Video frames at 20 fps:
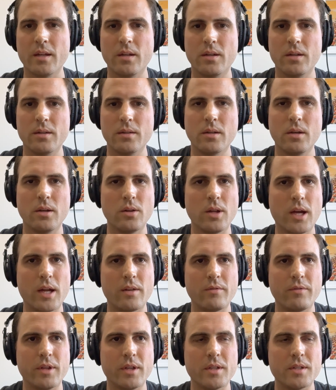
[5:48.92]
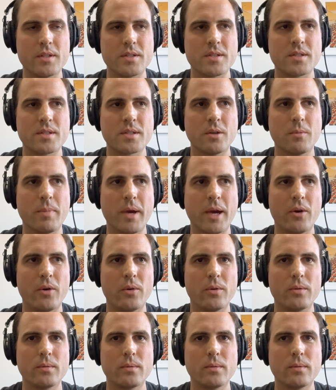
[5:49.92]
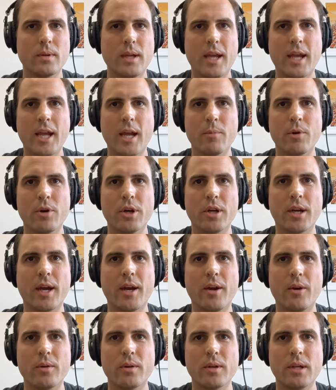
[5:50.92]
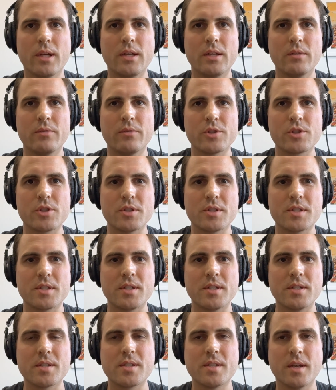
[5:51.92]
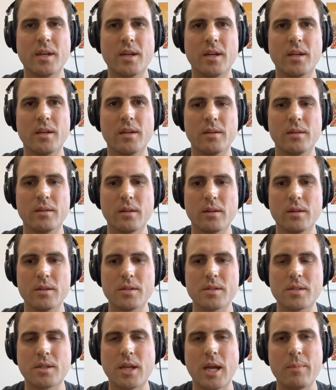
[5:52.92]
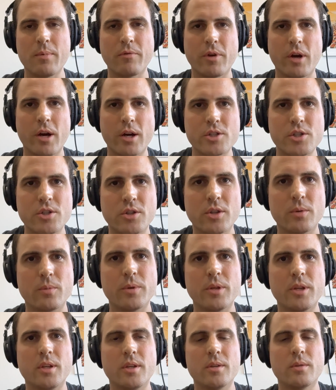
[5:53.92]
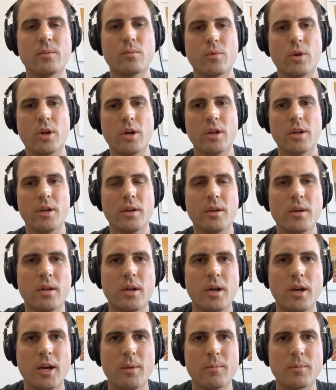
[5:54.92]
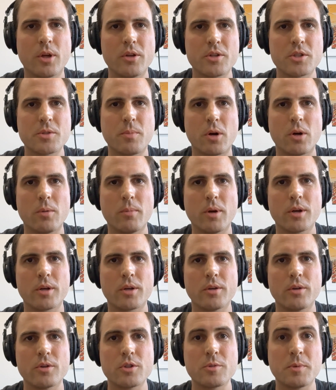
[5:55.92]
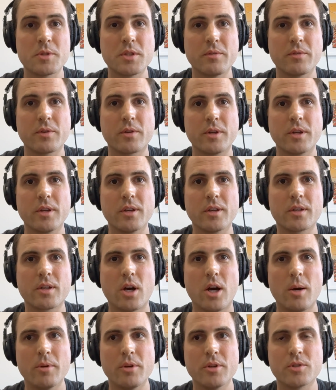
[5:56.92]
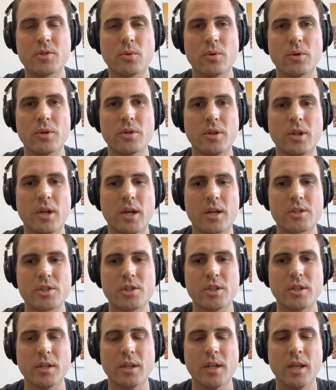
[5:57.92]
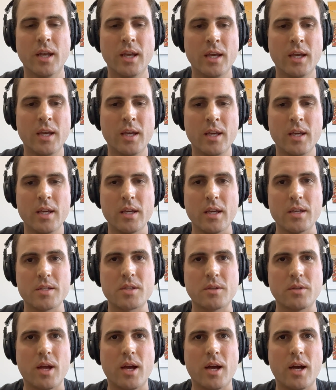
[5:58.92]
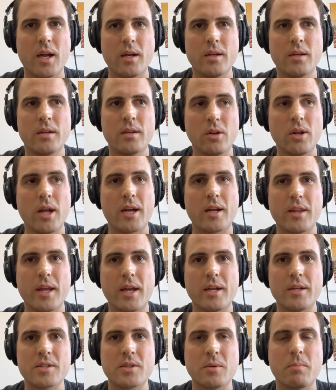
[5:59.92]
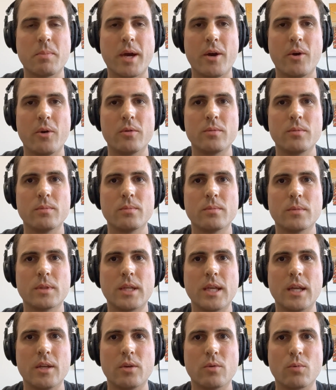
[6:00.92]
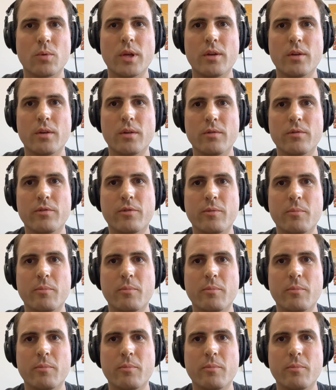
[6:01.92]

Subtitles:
a lot of it is about hammering out inefficiencies, and this type of auction that we run called a smart market, or specifically a combinatorial auction, is a lot of that is about getting rid of